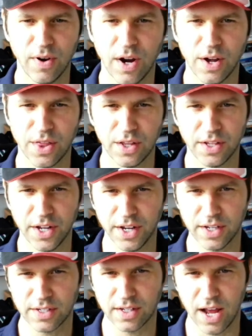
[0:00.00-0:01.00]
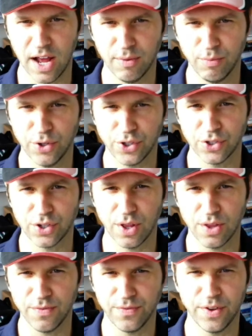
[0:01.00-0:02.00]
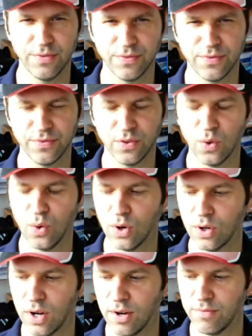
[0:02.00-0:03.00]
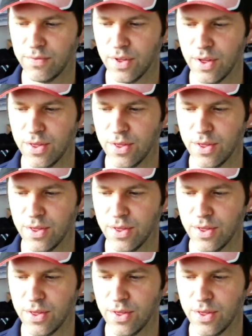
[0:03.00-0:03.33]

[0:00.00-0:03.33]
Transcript: are the Linux lab, which is on the 5th floor of